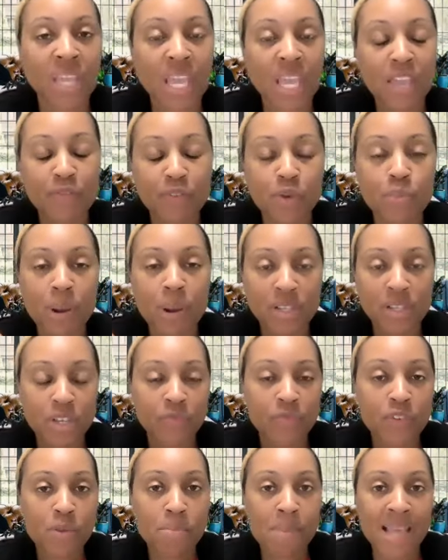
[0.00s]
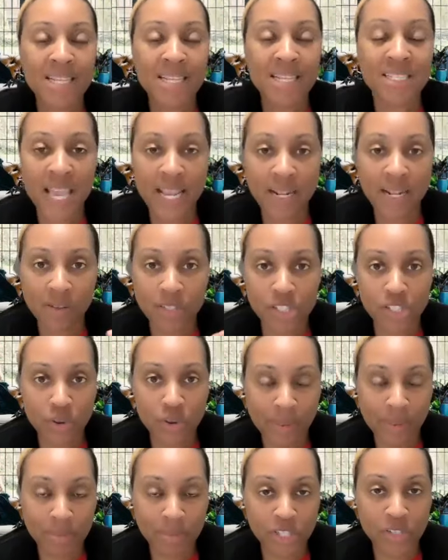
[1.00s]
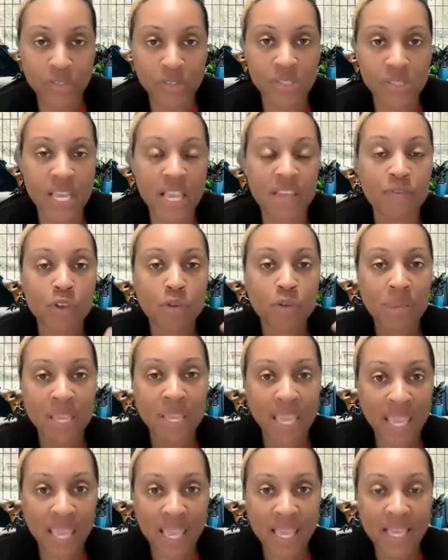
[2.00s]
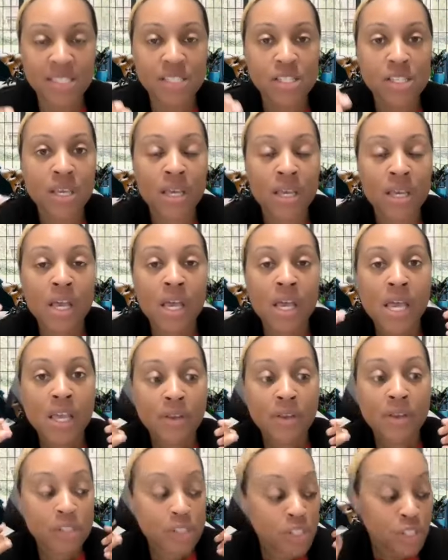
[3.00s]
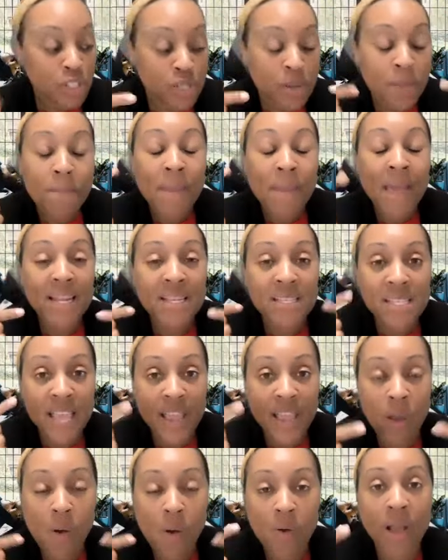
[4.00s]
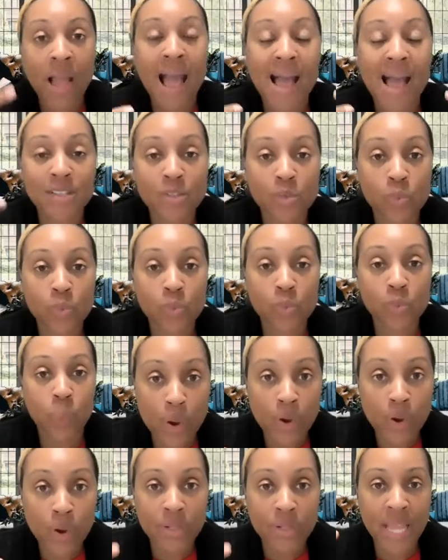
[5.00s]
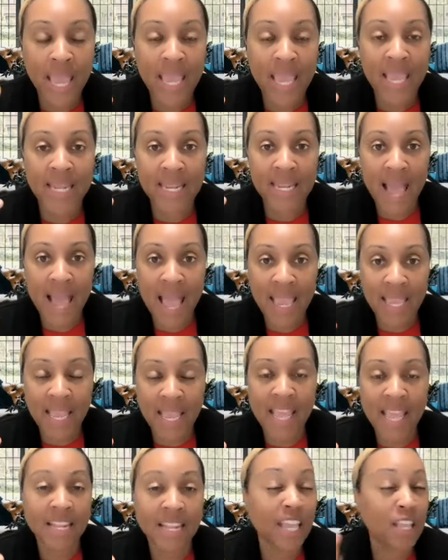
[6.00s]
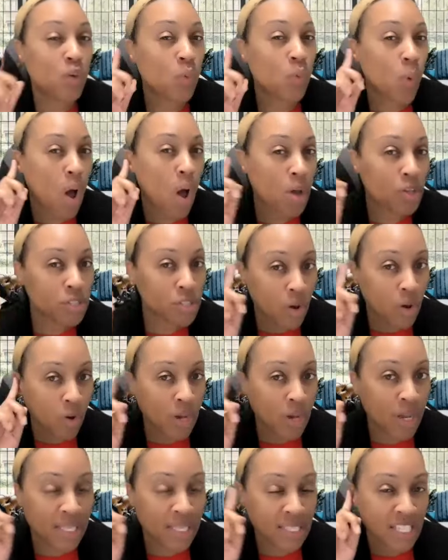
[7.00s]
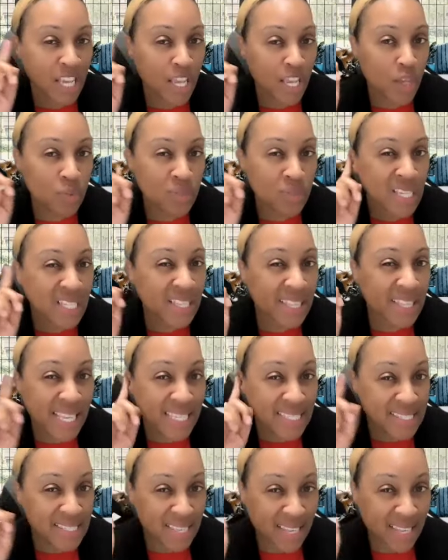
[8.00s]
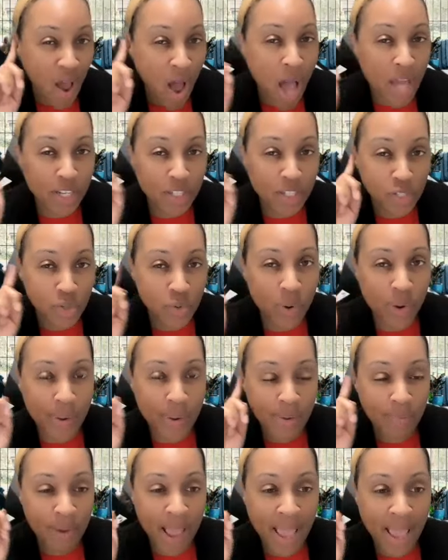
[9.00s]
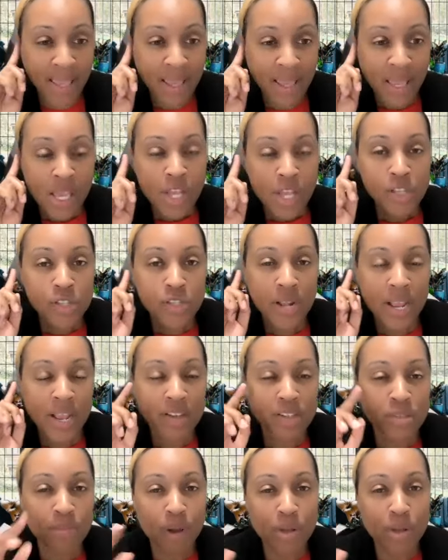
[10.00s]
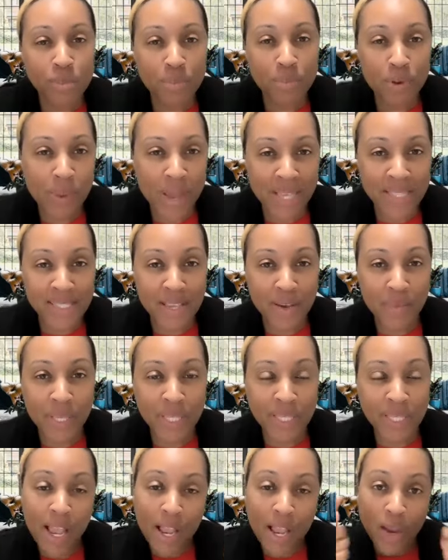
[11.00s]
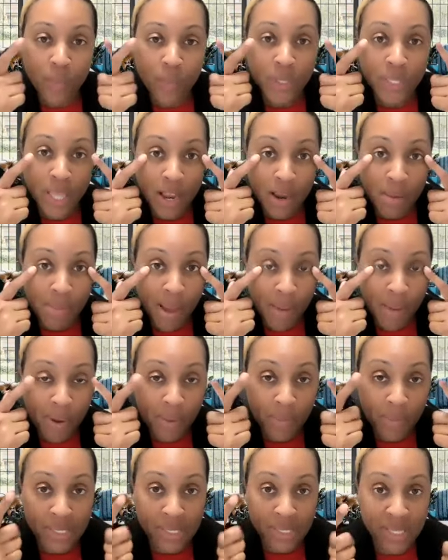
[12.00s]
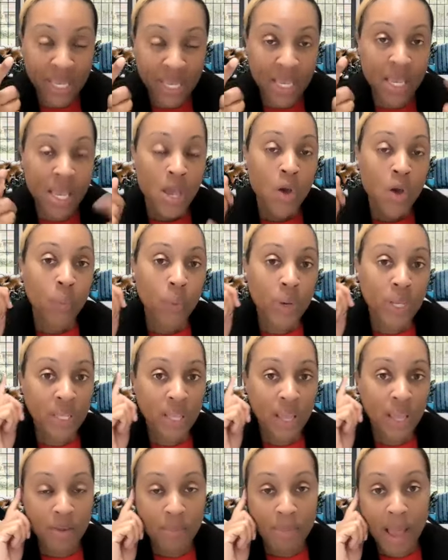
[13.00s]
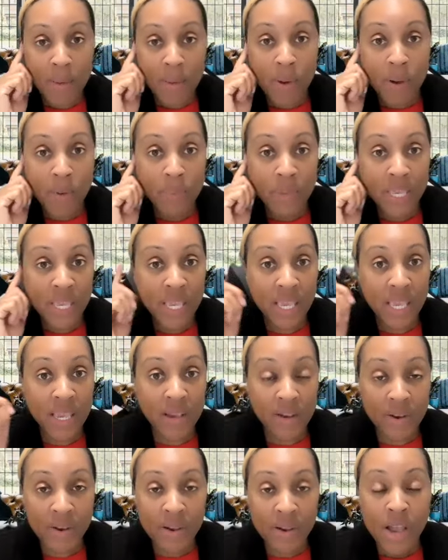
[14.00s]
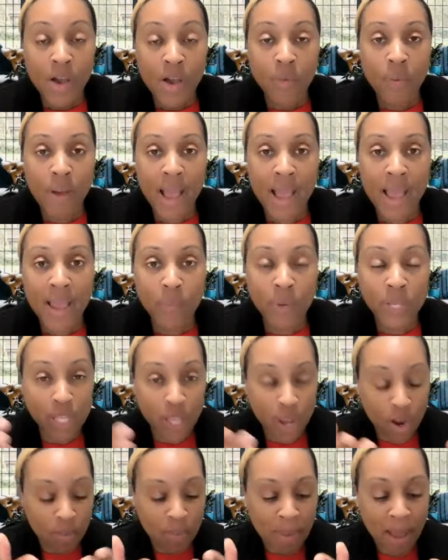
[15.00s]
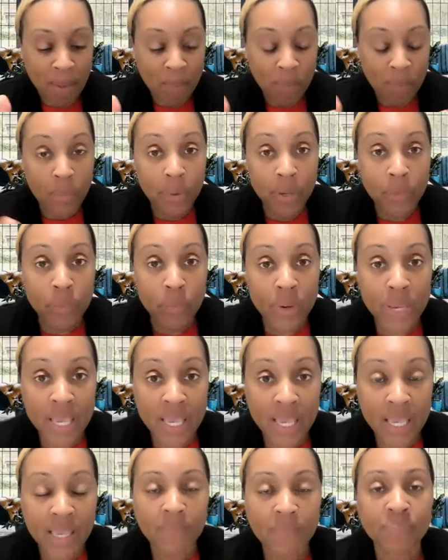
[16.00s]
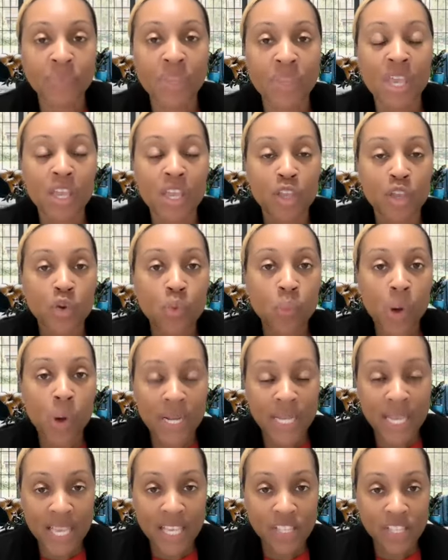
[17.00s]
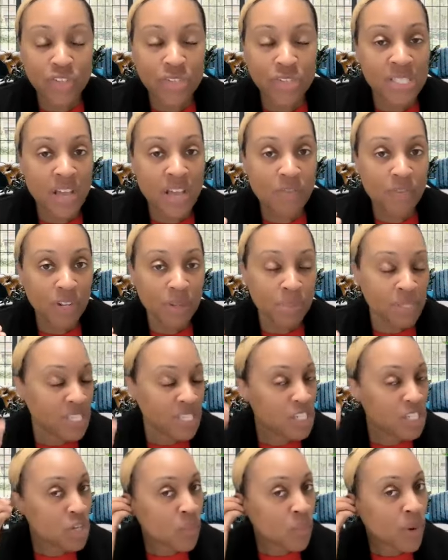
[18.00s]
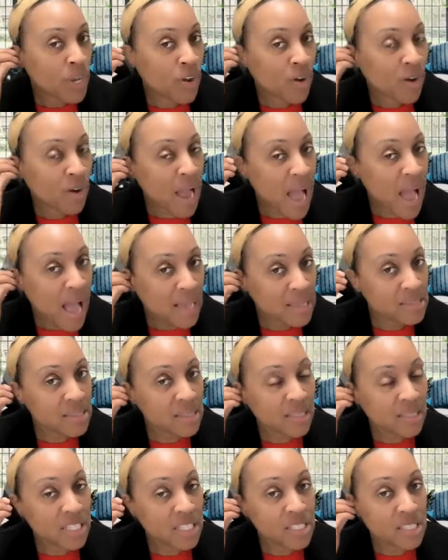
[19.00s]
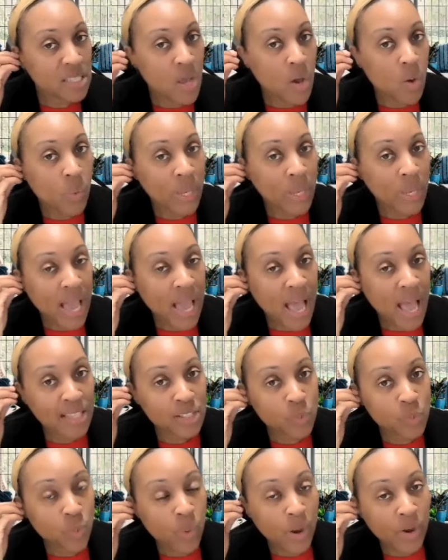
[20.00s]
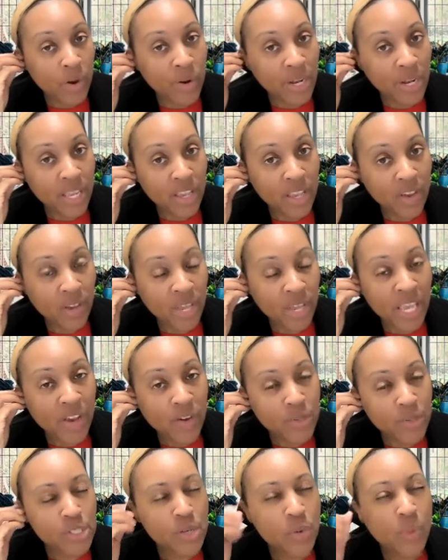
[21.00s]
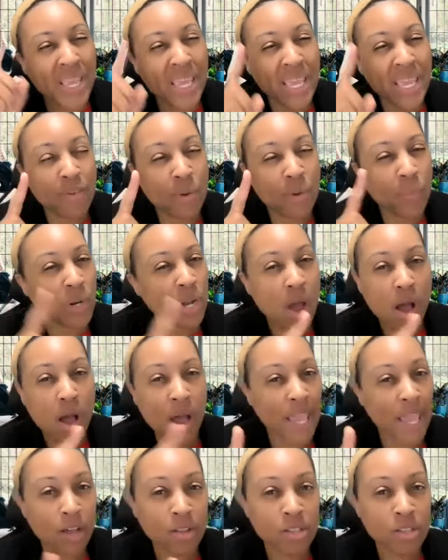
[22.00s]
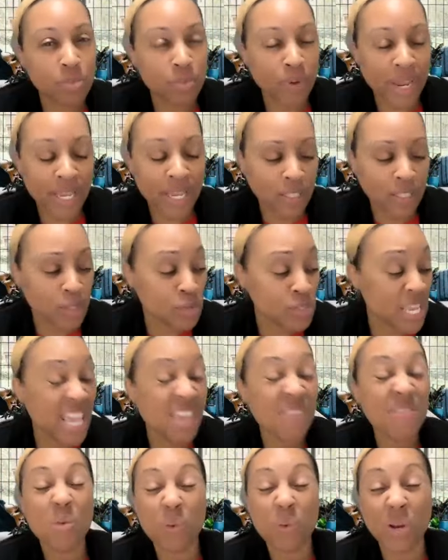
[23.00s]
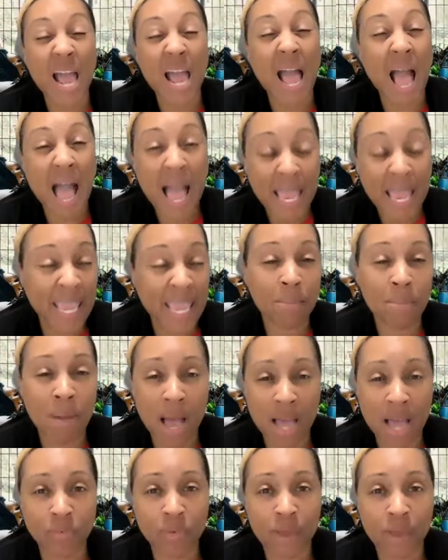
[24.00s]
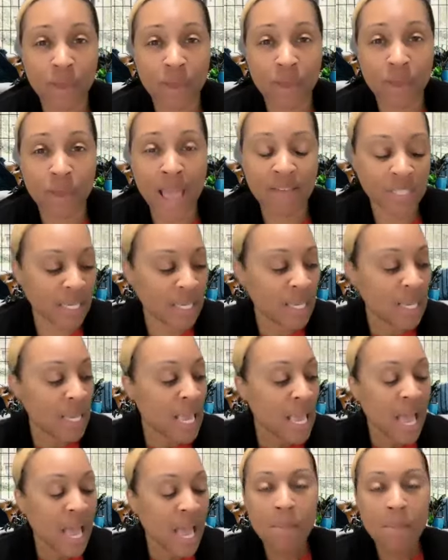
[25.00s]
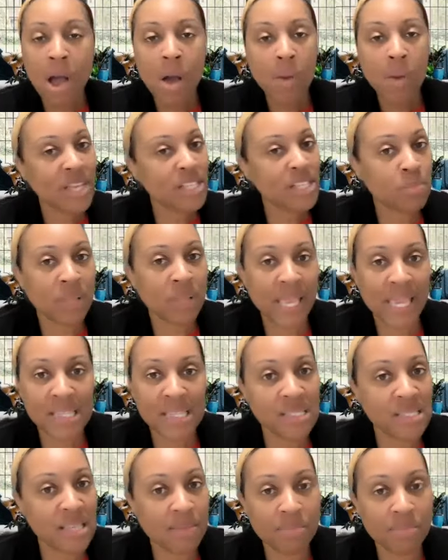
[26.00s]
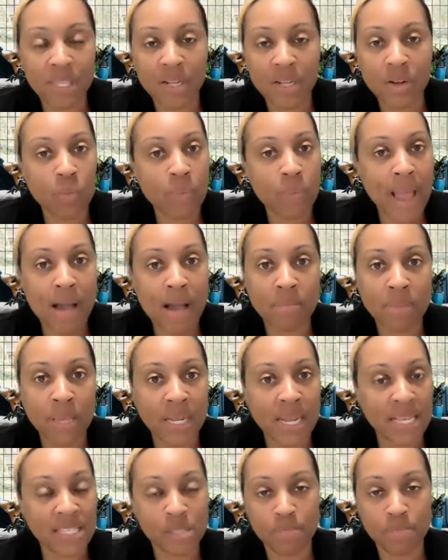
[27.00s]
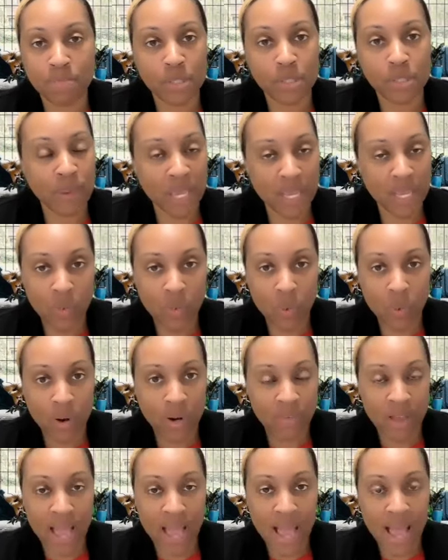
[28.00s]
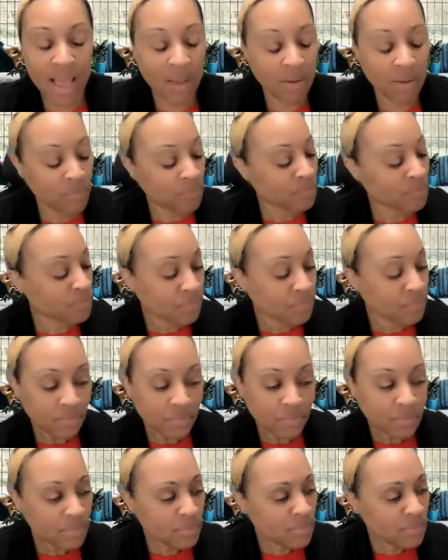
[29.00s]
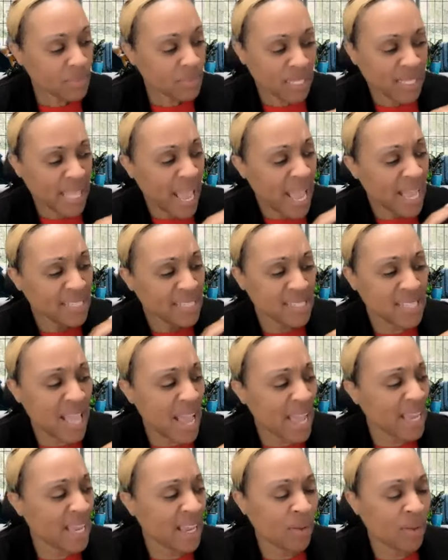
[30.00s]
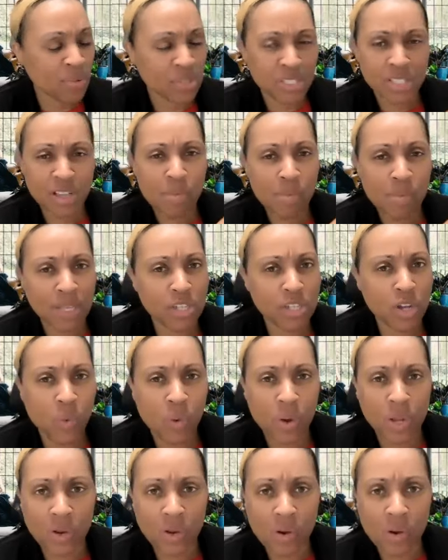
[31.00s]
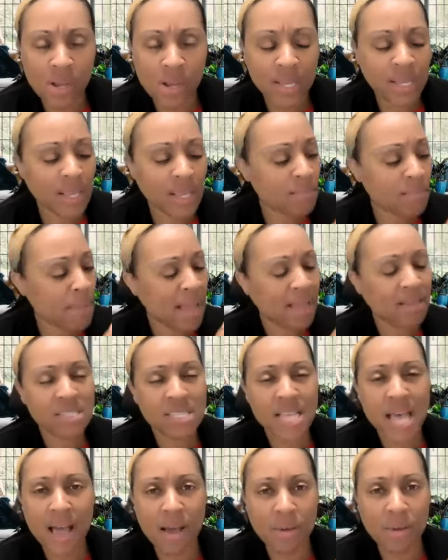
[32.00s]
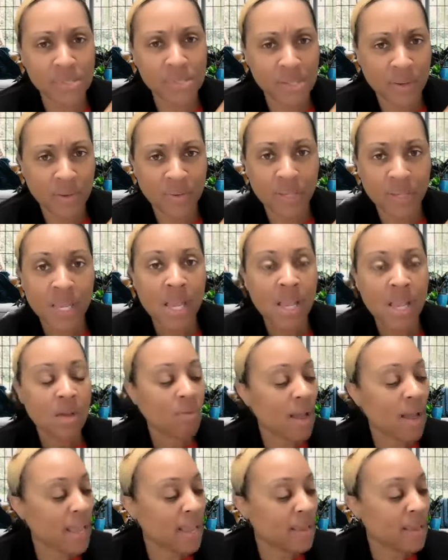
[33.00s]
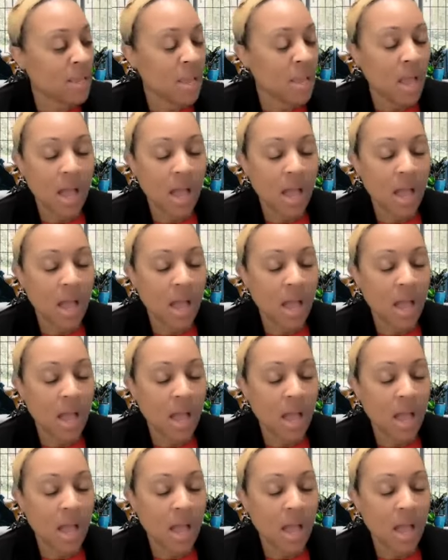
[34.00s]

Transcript: If you if you meditate on the scriptures, if you begin to to meditate on God's word day and night. And then you also continue to listen, auditory, right? So there's multiple ways that we learn. We learn by what we see, we learn by what we hear, right? We learn by what we read. You want to get yourself in a position where you're constantly sowing God's word in your ear. So even when all hell is breaking loose, even when I am unraveling, I'm always playing something around me that's speaking the word of God. Last night, it was so much going on. Michael Todd was on right?